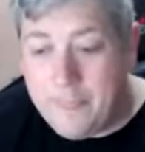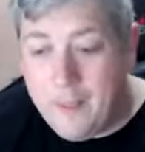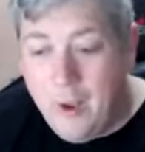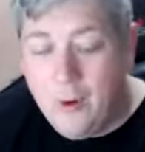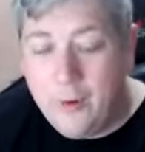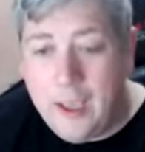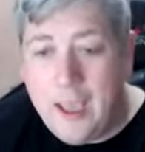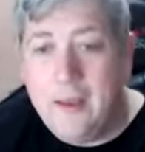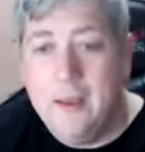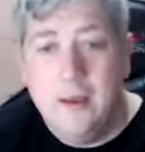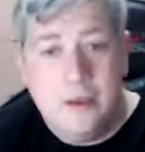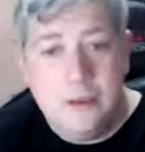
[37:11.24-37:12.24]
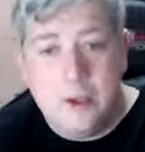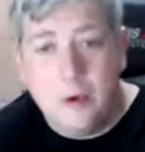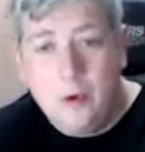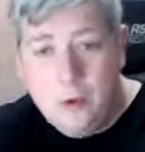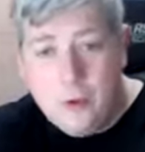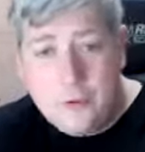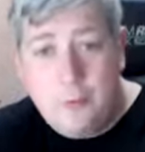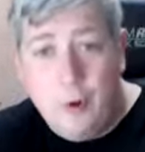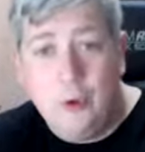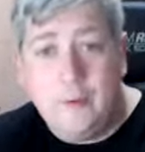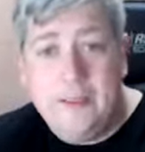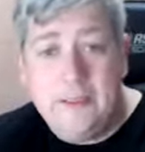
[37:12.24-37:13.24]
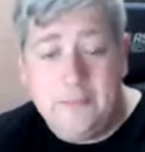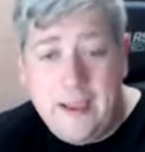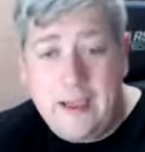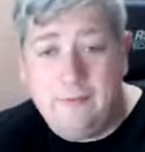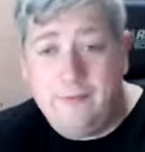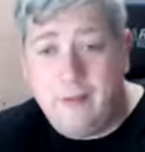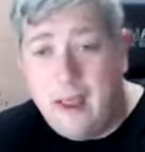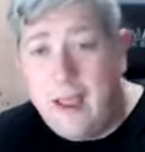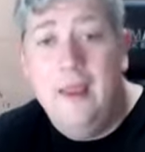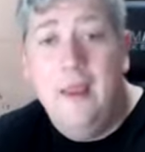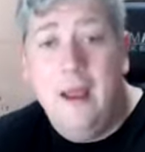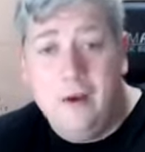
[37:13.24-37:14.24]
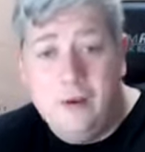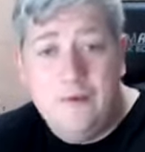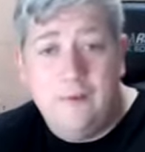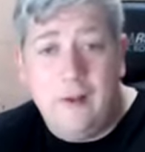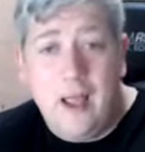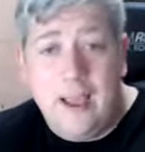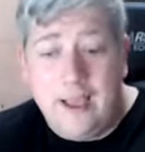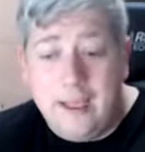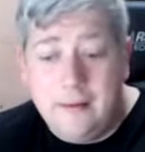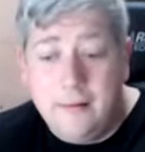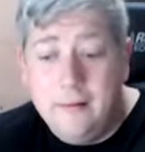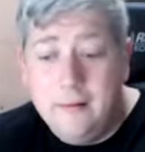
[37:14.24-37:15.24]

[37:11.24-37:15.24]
Okay, so whose support do I need to make it fly, and who's flying it?